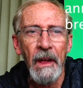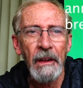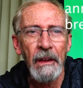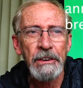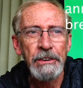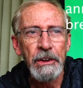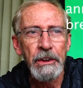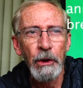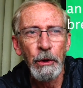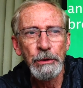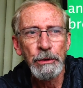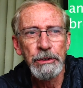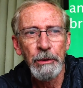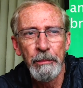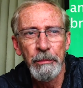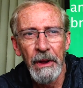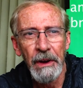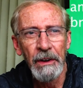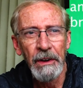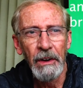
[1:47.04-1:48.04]
Schools
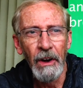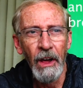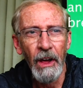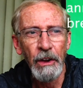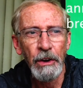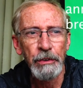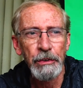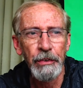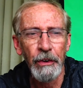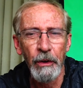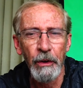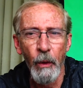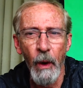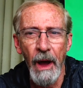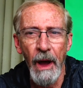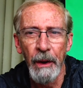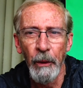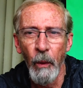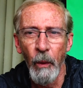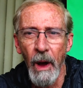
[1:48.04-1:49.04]
have been closed for
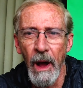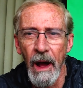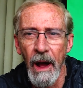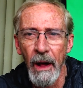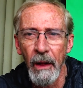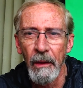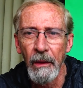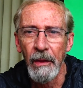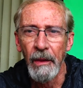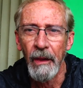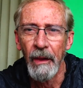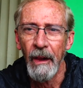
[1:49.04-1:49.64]
quite a while.